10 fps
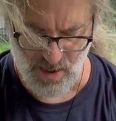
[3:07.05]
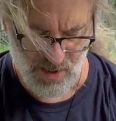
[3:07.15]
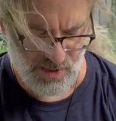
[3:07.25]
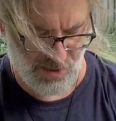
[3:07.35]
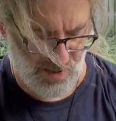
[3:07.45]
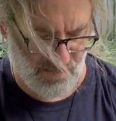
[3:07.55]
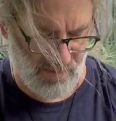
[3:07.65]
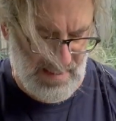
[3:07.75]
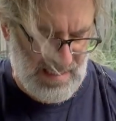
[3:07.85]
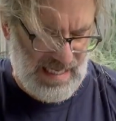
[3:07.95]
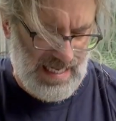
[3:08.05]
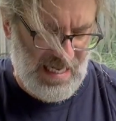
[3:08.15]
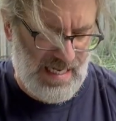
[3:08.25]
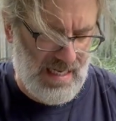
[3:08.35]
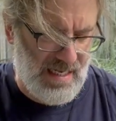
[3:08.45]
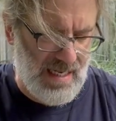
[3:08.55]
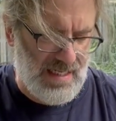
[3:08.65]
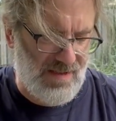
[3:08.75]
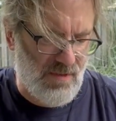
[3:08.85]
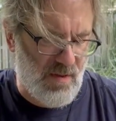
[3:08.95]
So you're going to breathe in, and
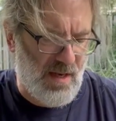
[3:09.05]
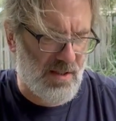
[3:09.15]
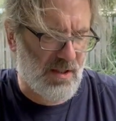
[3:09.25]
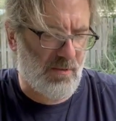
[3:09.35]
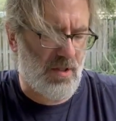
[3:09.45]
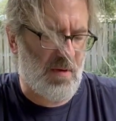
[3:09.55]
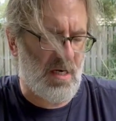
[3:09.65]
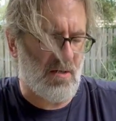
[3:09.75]
even though the hands are coming away from the body,